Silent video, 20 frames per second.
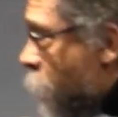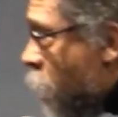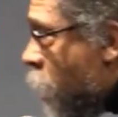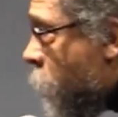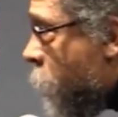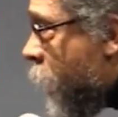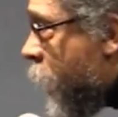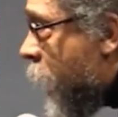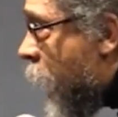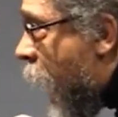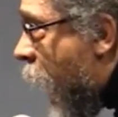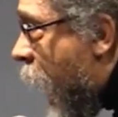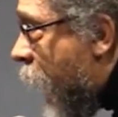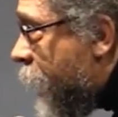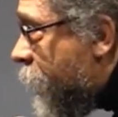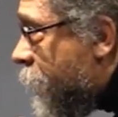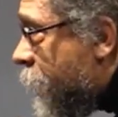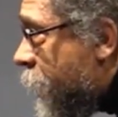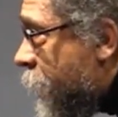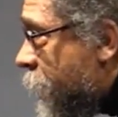or not.
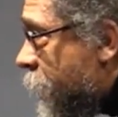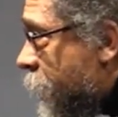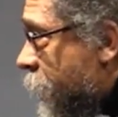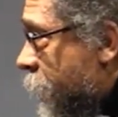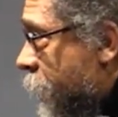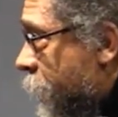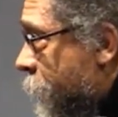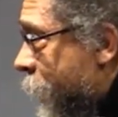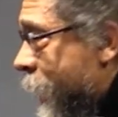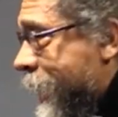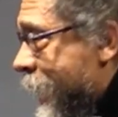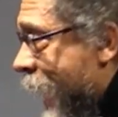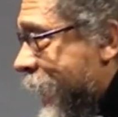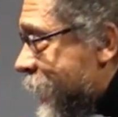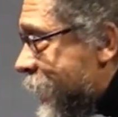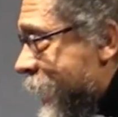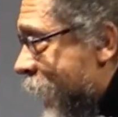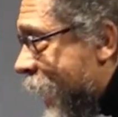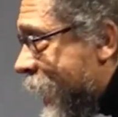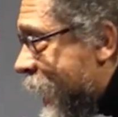But that's
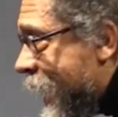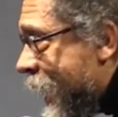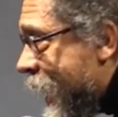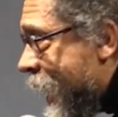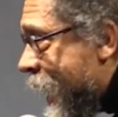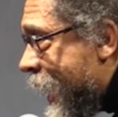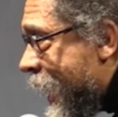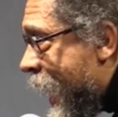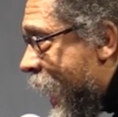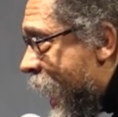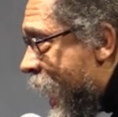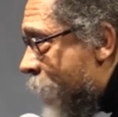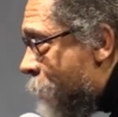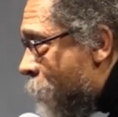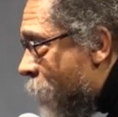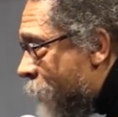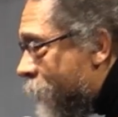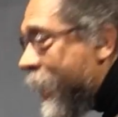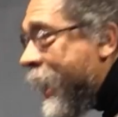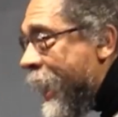not the end and aim
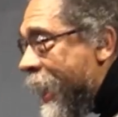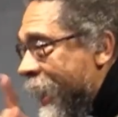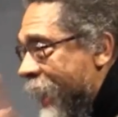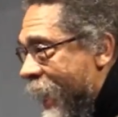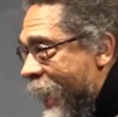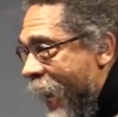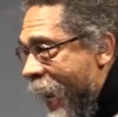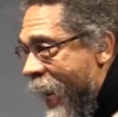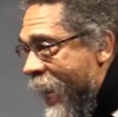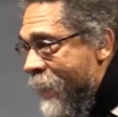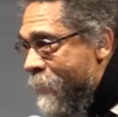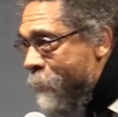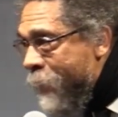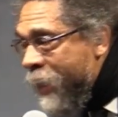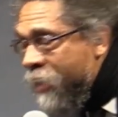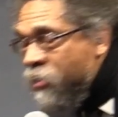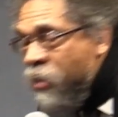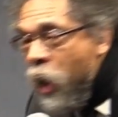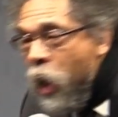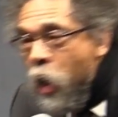of it. The aim
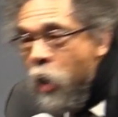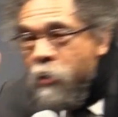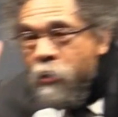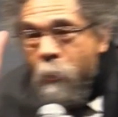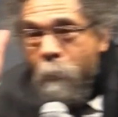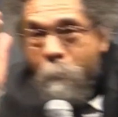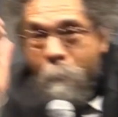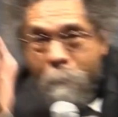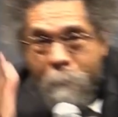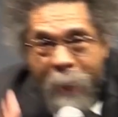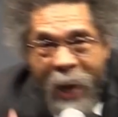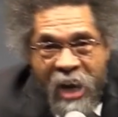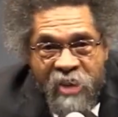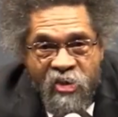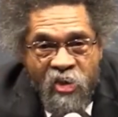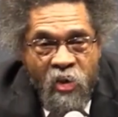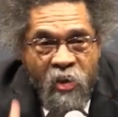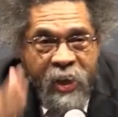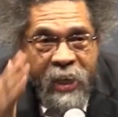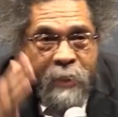is
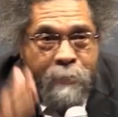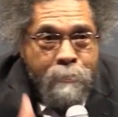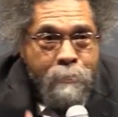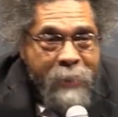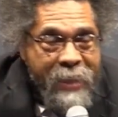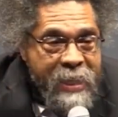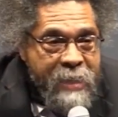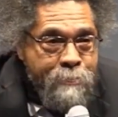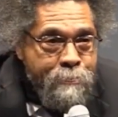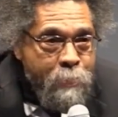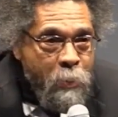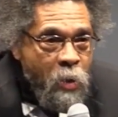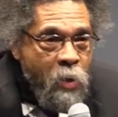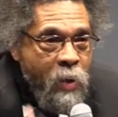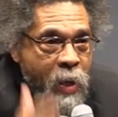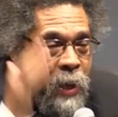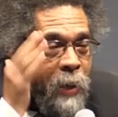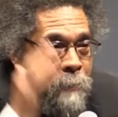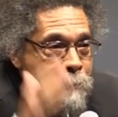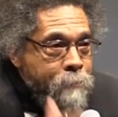measuring people
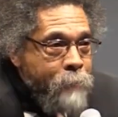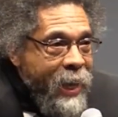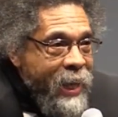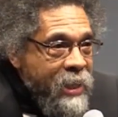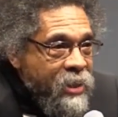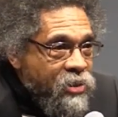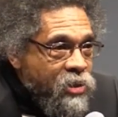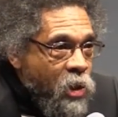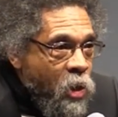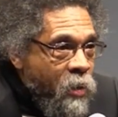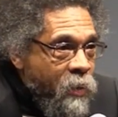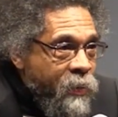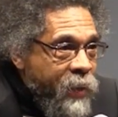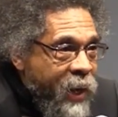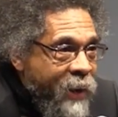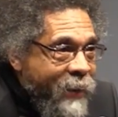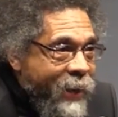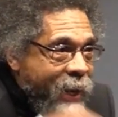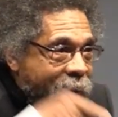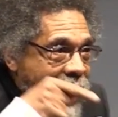based on
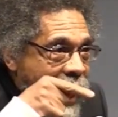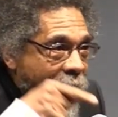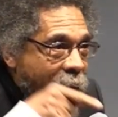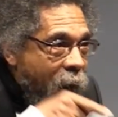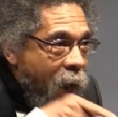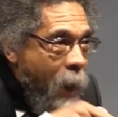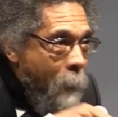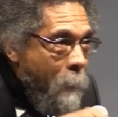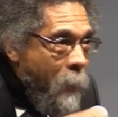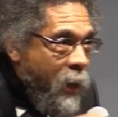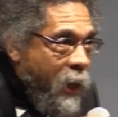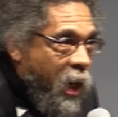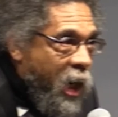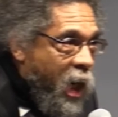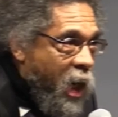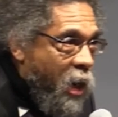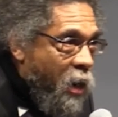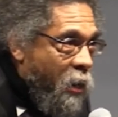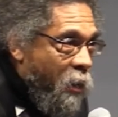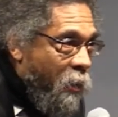their
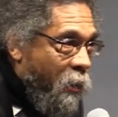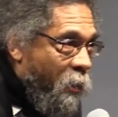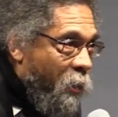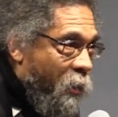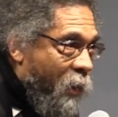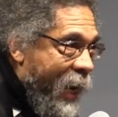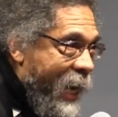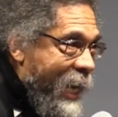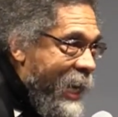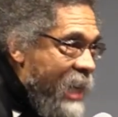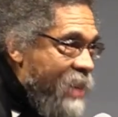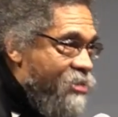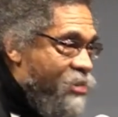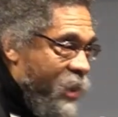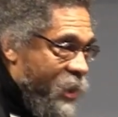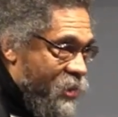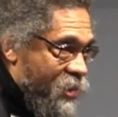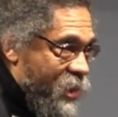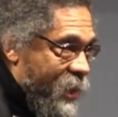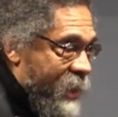
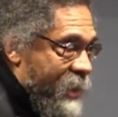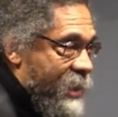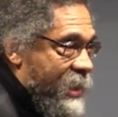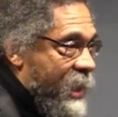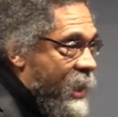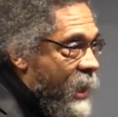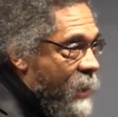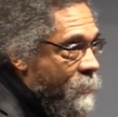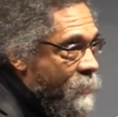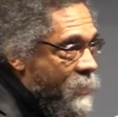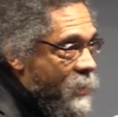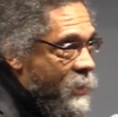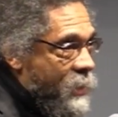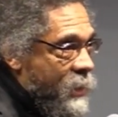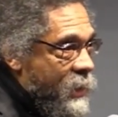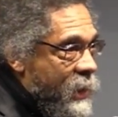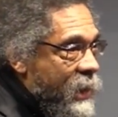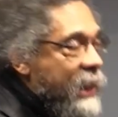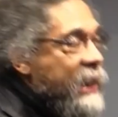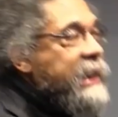courageous attempt to